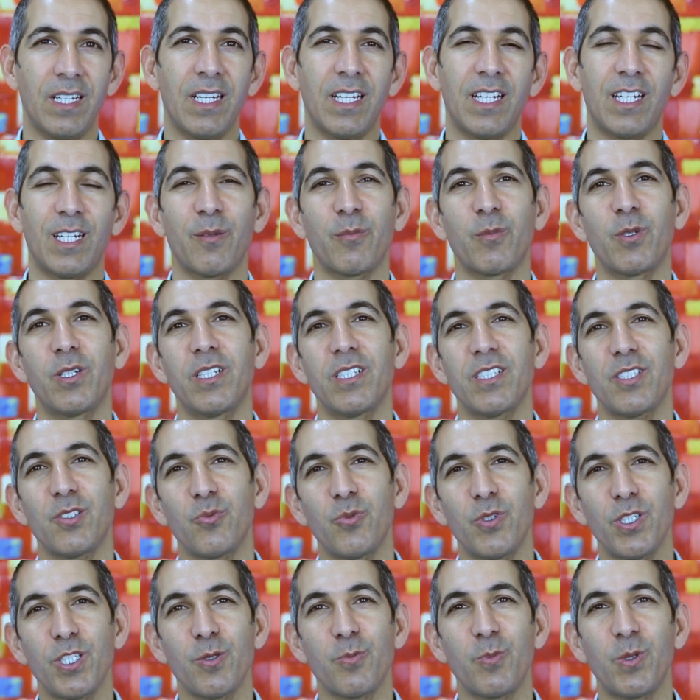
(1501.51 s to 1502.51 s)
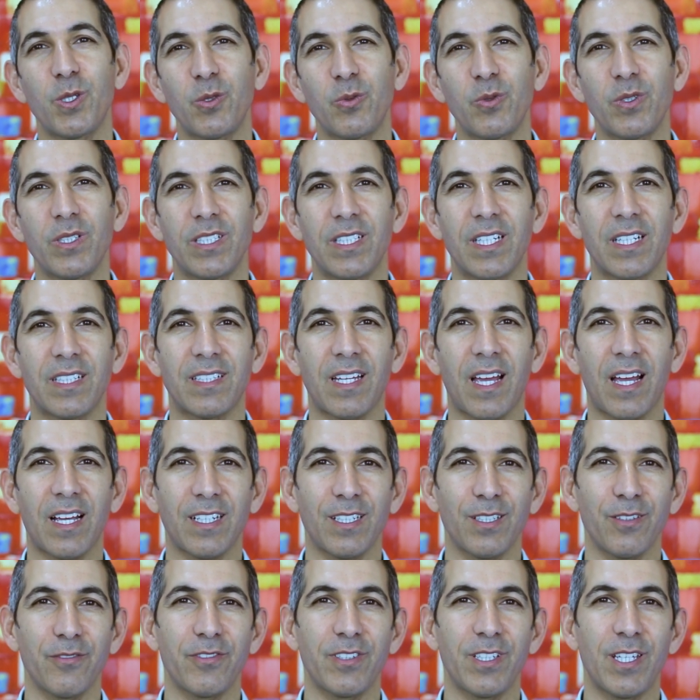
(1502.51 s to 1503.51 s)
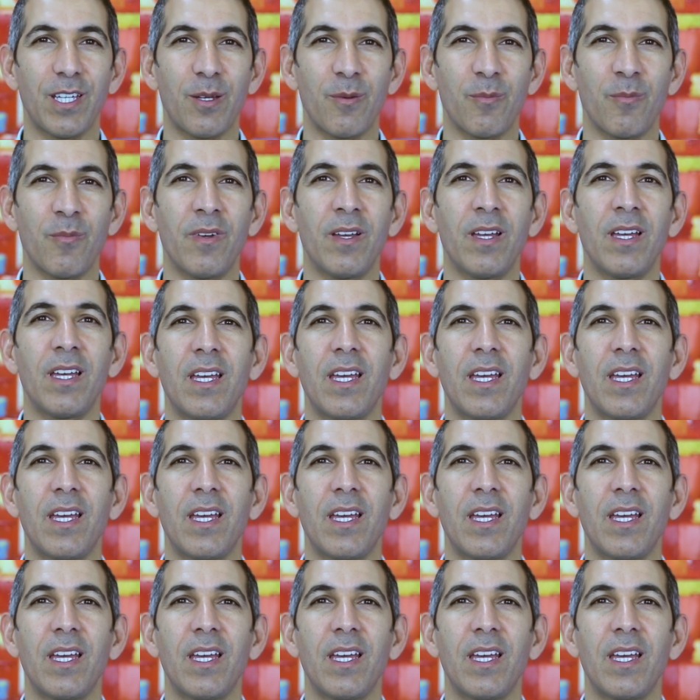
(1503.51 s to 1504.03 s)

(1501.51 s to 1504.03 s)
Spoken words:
And I'm going to switch between the attacker VM